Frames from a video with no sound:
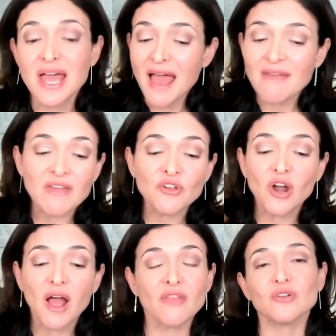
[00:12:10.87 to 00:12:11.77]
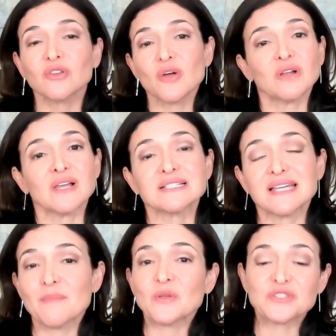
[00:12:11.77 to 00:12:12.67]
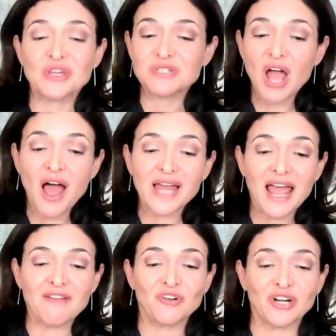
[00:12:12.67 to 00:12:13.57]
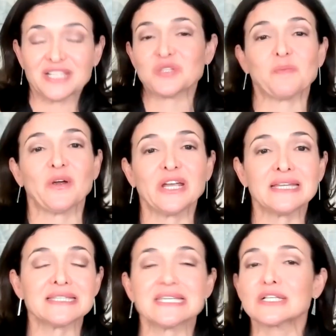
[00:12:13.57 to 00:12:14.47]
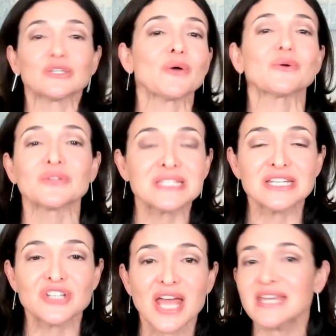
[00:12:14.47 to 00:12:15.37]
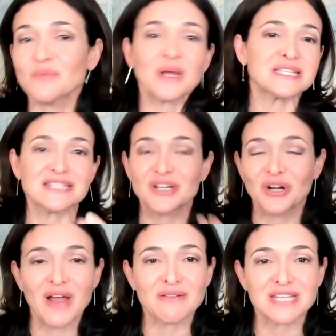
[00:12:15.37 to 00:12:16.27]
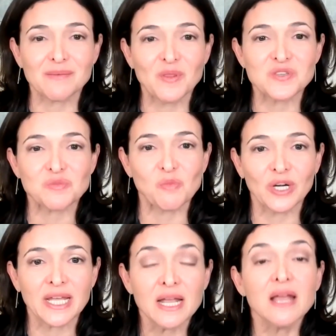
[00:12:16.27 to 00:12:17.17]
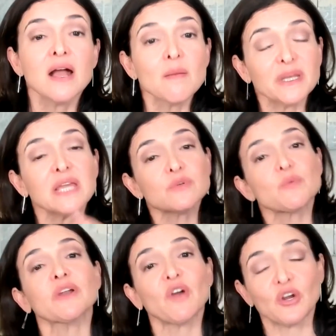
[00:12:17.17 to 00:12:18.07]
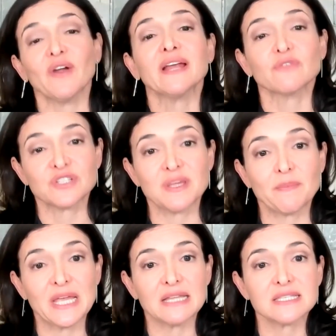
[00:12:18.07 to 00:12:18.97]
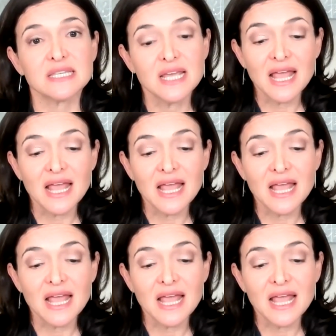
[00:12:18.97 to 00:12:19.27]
And then there are other local examples. So Todd Everett Experience, he's a local DJ. He wasn't in our roundtable this morning, but he was one of our grant recipients.